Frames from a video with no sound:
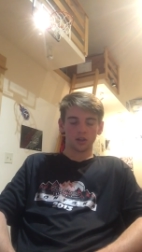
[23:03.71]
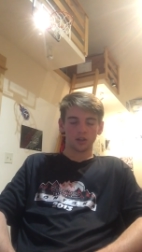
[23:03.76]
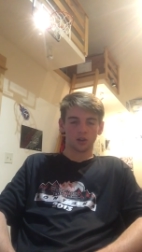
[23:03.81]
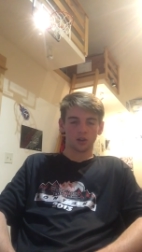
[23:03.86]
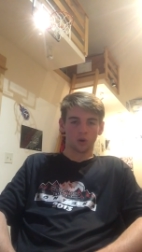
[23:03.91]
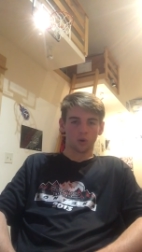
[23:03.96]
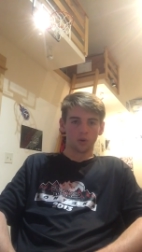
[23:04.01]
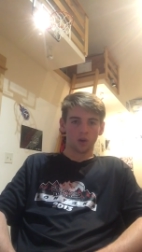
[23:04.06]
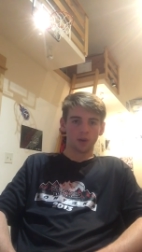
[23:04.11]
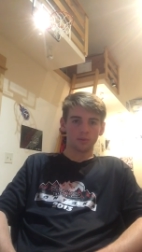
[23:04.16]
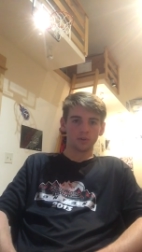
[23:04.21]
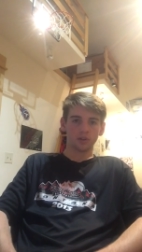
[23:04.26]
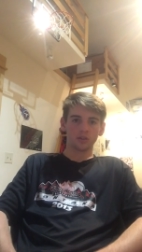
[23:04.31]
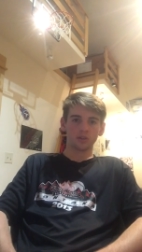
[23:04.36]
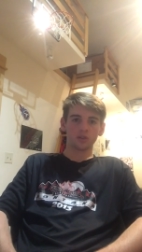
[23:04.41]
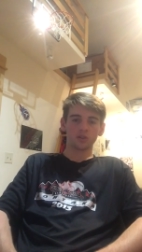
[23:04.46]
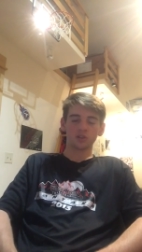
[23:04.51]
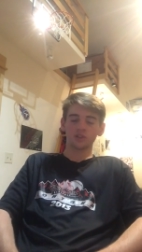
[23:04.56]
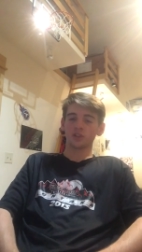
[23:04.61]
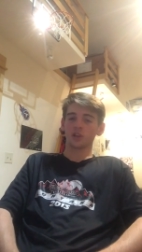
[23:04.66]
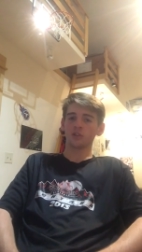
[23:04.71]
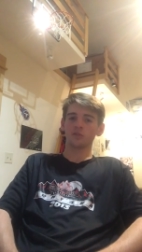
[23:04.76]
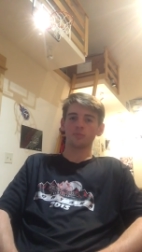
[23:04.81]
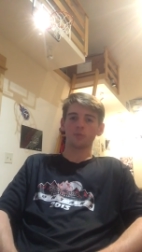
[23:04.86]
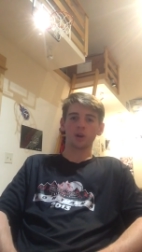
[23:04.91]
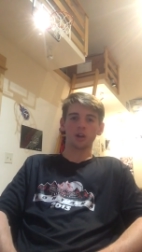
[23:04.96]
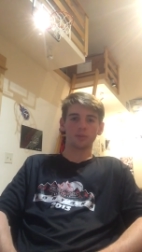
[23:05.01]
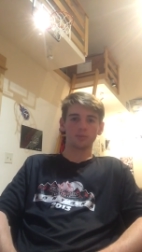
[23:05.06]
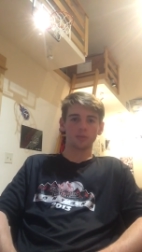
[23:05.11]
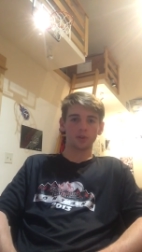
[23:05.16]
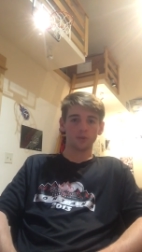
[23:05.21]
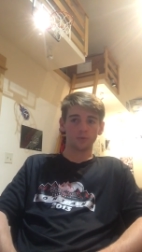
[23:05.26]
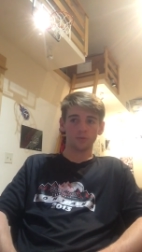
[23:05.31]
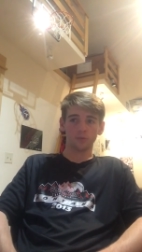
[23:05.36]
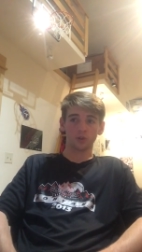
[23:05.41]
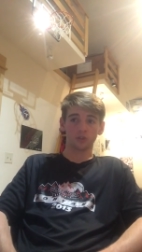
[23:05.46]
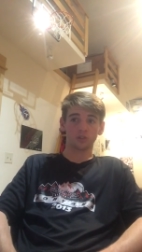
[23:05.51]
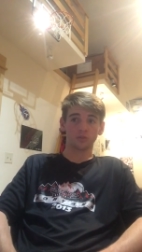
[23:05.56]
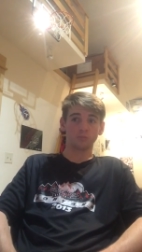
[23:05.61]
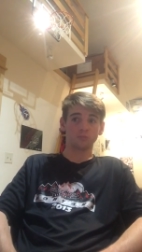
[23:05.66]
The Suns brought him in
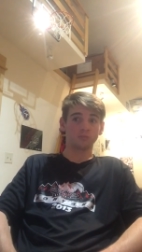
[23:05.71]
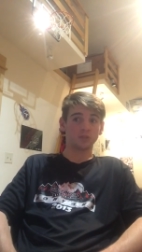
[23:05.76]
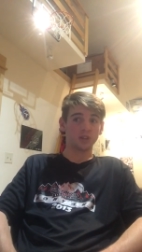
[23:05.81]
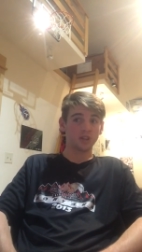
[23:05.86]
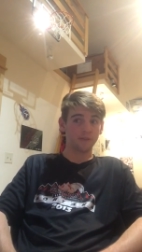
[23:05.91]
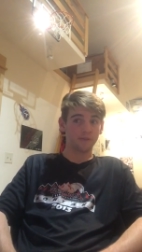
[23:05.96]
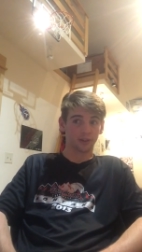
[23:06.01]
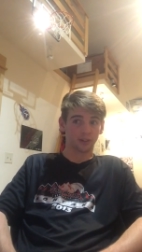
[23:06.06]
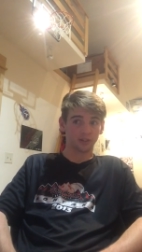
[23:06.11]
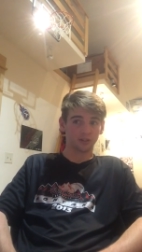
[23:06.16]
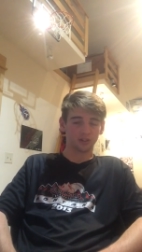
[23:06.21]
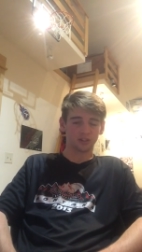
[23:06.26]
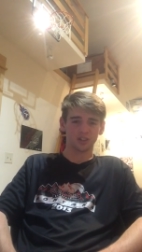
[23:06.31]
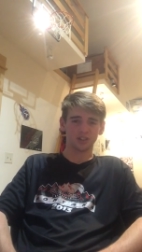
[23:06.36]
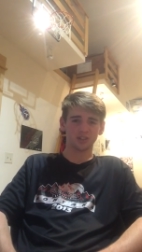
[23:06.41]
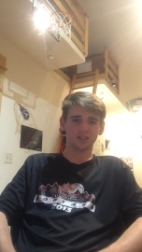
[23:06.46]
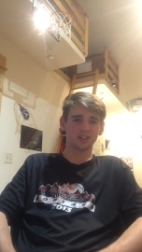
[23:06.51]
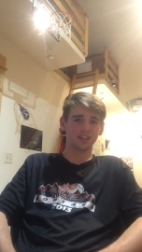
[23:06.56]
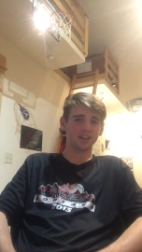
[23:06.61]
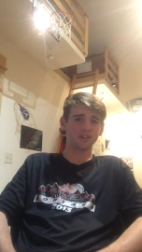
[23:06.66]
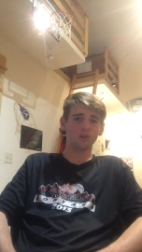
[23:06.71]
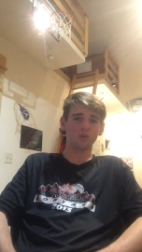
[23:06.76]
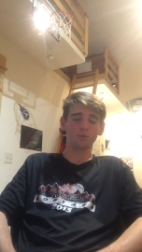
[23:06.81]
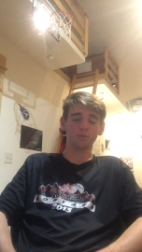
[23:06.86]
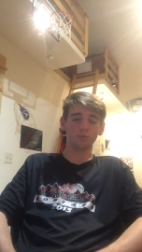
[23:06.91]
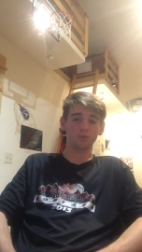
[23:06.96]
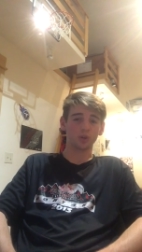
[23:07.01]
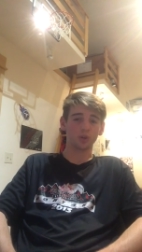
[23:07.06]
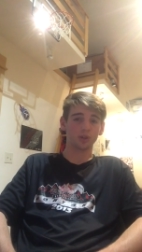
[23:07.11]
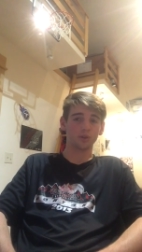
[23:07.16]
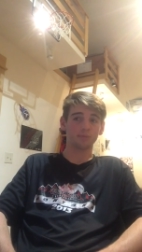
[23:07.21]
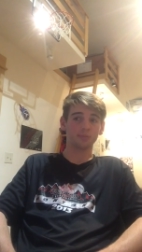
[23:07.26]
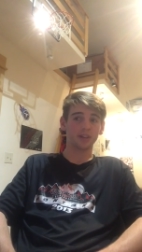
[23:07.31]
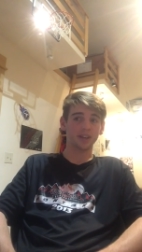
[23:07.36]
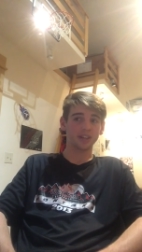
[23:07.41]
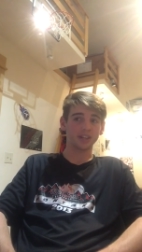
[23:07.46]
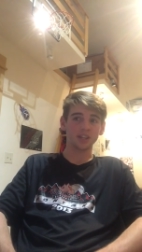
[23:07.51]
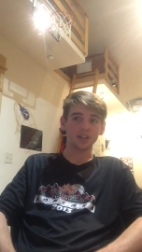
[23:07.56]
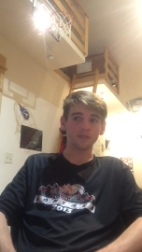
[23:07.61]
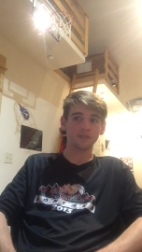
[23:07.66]
for some defense because they don't really
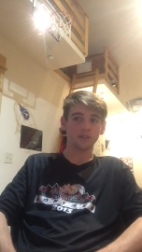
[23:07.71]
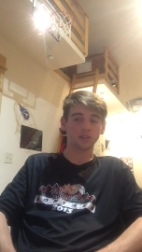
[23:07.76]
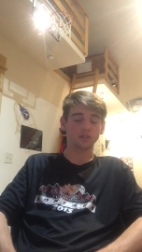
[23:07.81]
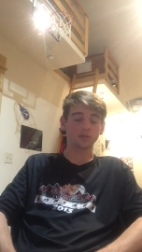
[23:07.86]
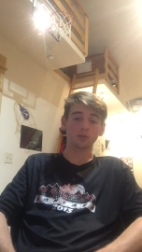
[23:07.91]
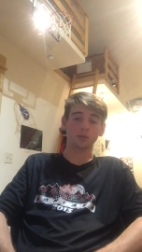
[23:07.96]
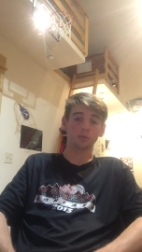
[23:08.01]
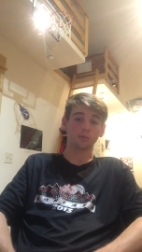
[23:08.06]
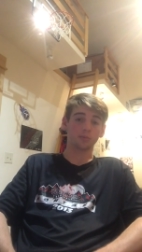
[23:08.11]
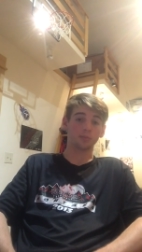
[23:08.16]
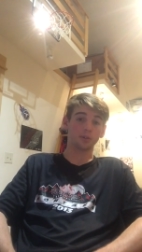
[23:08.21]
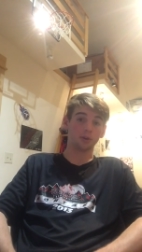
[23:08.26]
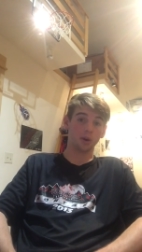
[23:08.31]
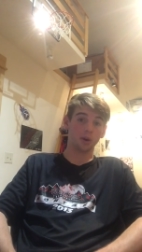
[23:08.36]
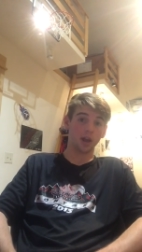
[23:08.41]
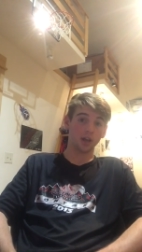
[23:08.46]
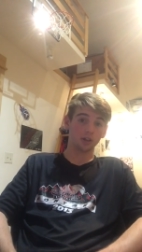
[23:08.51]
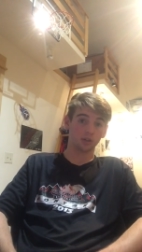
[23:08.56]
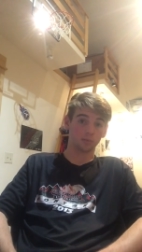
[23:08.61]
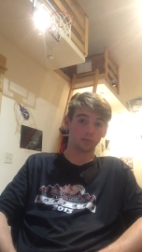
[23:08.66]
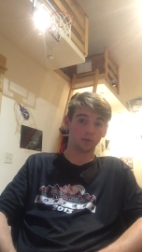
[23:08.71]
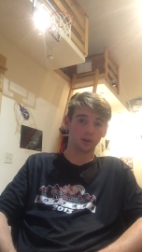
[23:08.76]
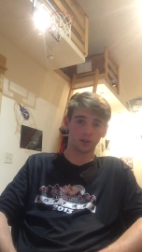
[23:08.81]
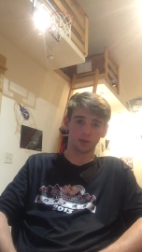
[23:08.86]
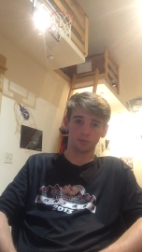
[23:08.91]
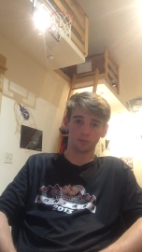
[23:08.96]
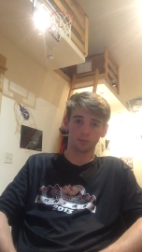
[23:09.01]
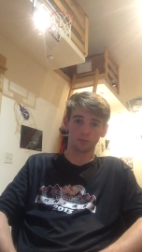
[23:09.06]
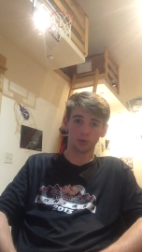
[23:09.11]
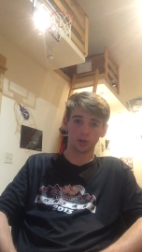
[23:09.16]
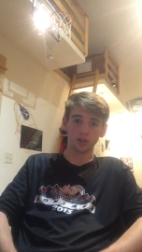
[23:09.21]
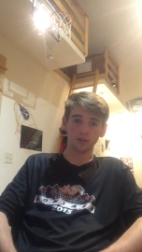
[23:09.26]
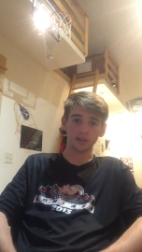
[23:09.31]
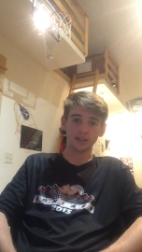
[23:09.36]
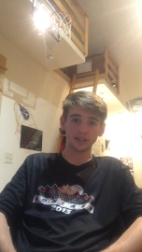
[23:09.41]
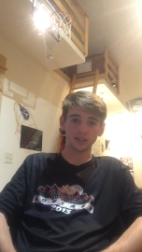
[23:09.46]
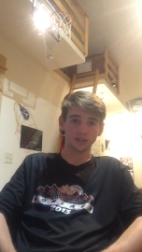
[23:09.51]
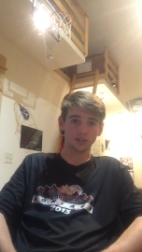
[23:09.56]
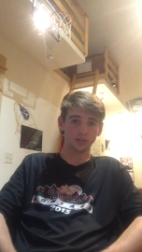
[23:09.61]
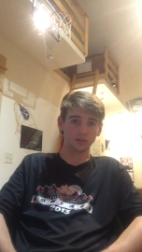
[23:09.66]
play defense. They're actually playing pretty
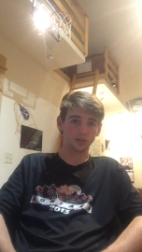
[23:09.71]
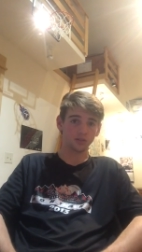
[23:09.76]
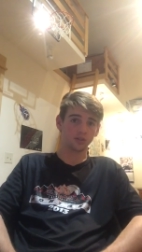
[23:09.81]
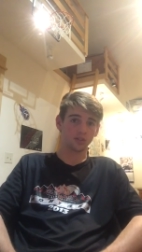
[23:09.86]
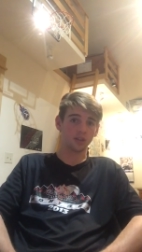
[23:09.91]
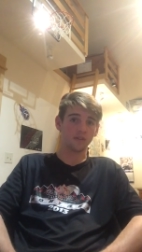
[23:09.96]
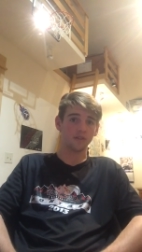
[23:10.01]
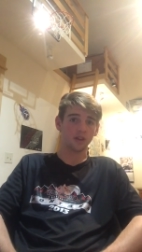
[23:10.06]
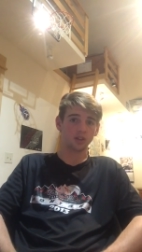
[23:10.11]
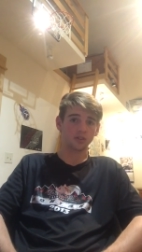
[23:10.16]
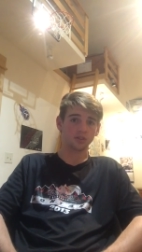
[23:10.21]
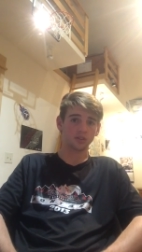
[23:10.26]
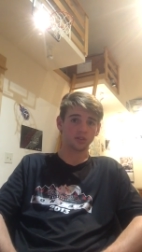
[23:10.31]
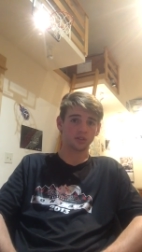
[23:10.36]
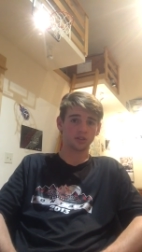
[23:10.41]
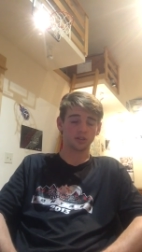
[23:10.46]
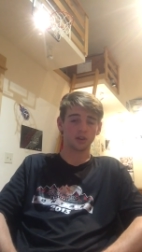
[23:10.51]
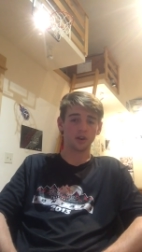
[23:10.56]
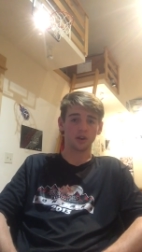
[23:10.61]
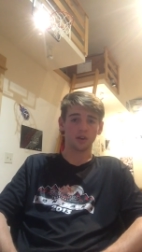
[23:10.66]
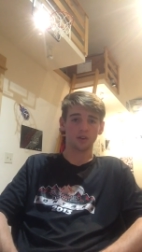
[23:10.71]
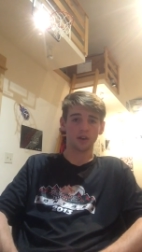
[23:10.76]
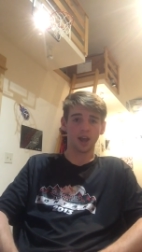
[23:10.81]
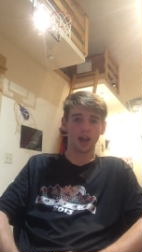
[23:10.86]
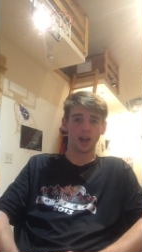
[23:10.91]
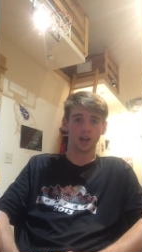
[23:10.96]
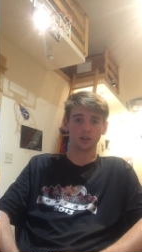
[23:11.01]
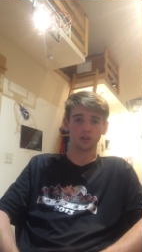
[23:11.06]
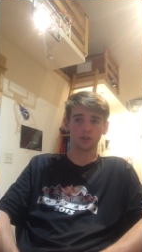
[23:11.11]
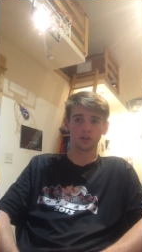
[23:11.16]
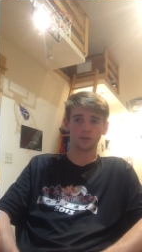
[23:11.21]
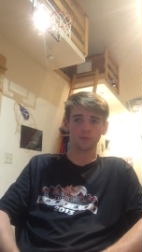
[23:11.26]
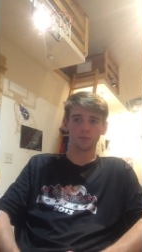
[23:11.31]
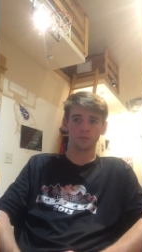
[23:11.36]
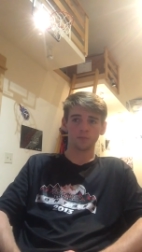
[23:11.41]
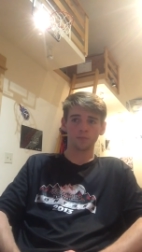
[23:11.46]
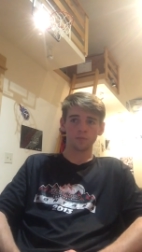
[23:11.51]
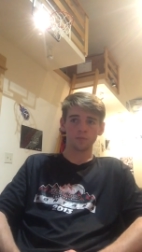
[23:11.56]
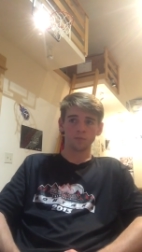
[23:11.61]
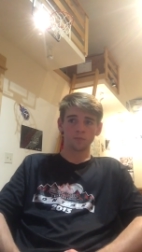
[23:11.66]
decent defense this year, actually,
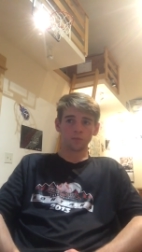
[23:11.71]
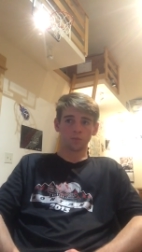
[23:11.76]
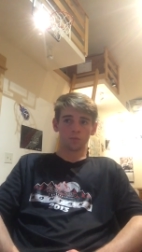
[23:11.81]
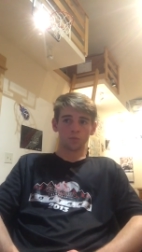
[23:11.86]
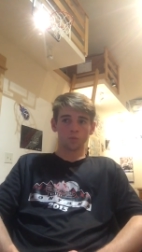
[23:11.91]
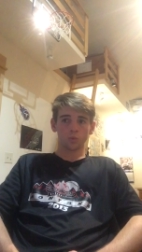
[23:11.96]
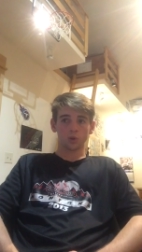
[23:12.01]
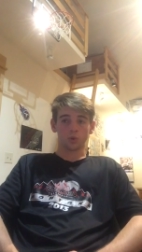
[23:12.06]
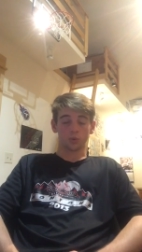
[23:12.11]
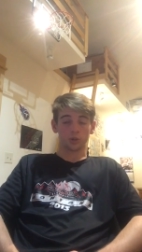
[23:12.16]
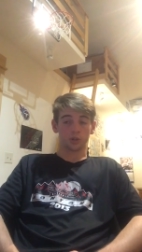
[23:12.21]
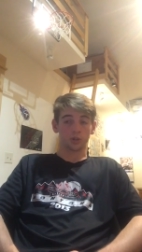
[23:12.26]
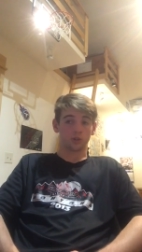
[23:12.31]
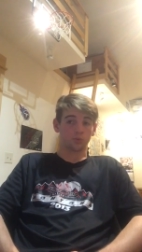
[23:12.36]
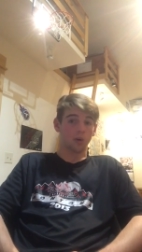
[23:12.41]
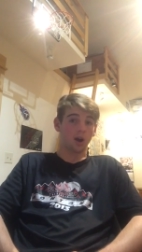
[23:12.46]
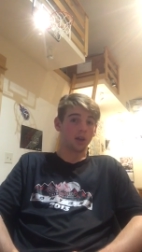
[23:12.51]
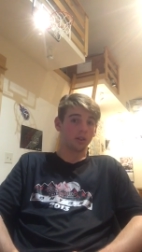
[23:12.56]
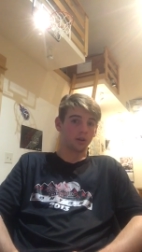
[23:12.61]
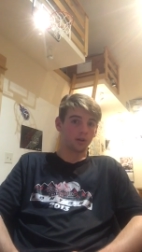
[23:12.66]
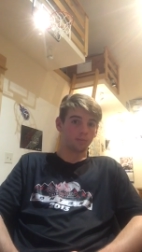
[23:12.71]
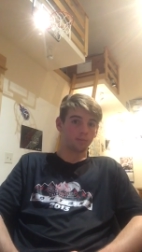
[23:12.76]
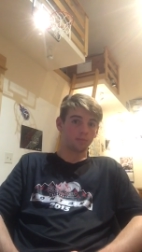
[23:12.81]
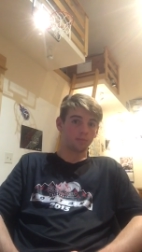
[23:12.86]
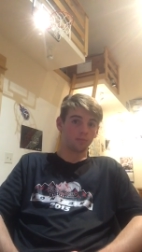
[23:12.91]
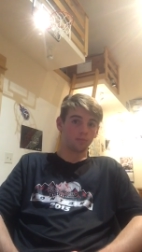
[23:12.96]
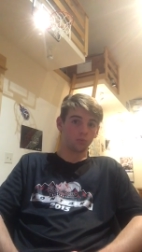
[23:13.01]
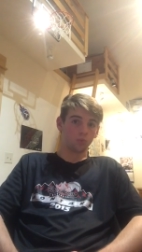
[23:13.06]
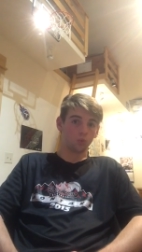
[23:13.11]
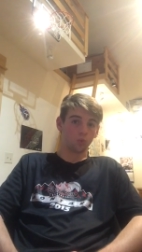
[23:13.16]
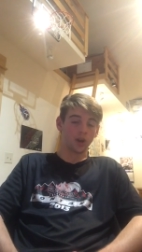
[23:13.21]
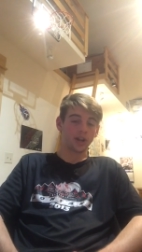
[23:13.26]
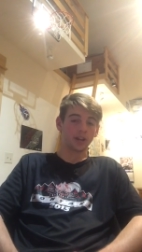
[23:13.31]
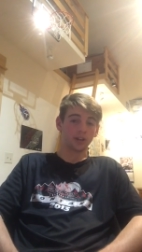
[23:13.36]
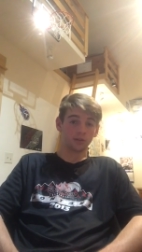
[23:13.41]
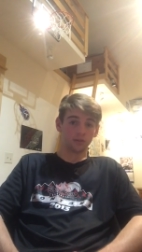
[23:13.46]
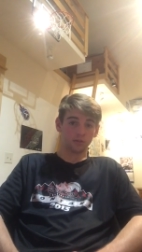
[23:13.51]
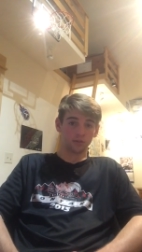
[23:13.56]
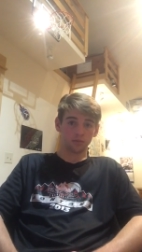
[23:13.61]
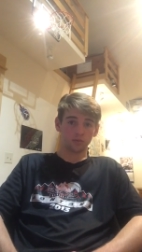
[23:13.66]
which is why they're
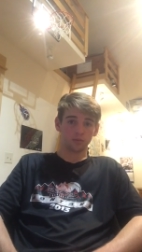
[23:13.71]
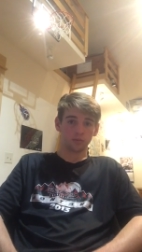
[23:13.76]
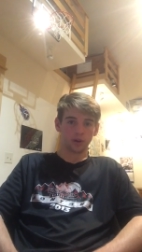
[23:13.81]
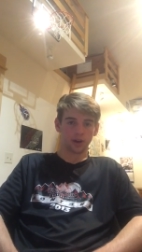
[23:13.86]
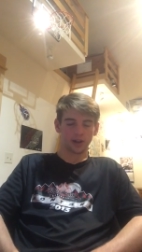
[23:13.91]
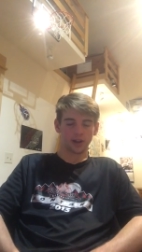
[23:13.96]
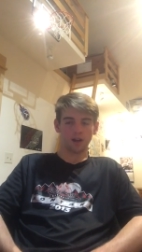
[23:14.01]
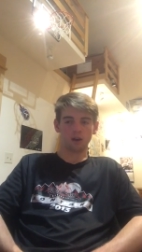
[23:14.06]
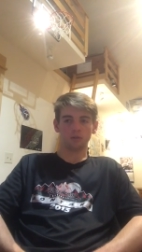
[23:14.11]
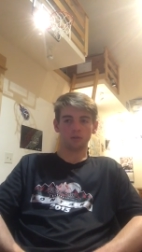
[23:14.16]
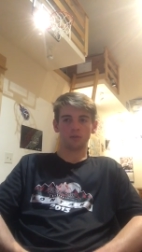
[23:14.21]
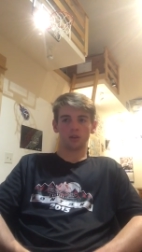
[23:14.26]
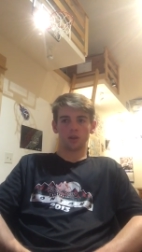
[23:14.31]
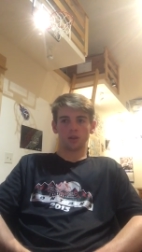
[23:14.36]
winning right now.